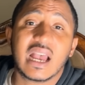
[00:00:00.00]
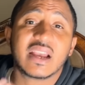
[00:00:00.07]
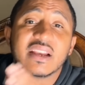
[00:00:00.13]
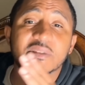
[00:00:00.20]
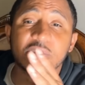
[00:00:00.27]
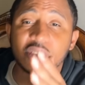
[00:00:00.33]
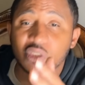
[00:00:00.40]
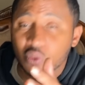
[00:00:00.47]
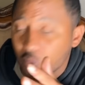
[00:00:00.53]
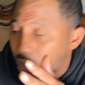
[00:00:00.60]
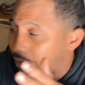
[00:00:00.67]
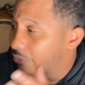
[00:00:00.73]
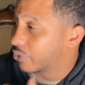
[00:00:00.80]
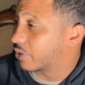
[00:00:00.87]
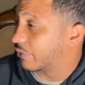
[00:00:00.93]
That gives me
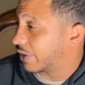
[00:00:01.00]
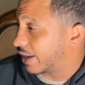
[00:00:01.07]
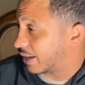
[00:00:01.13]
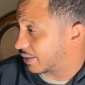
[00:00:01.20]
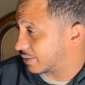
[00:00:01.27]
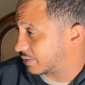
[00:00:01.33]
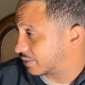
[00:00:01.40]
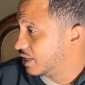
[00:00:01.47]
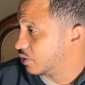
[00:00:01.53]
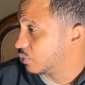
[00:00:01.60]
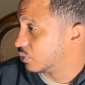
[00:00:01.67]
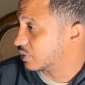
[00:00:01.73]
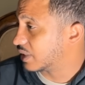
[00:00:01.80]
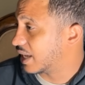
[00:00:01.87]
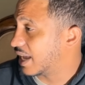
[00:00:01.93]
square root of x
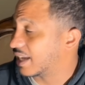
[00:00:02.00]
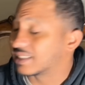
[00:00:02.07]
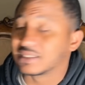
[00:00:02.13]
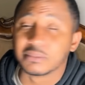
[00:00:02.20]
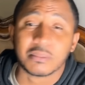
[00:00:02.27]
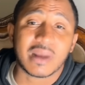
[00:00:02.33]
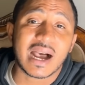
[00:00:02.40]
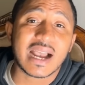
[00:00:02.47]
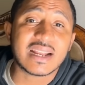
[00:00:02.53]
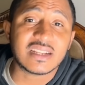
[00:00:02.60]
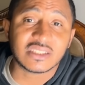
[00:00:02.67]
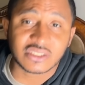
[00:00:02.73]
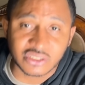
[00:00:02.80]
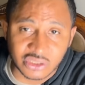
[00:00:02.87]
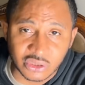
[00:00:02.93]
equals x
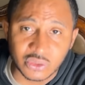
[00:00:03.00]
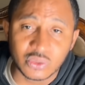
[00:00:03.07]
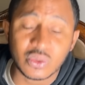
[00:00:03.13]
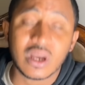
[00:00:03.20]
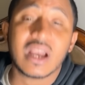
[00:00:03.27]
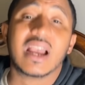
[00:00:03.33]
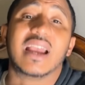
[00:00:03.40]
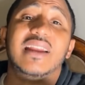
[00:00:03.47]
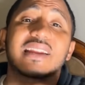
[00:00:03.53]
minus 2.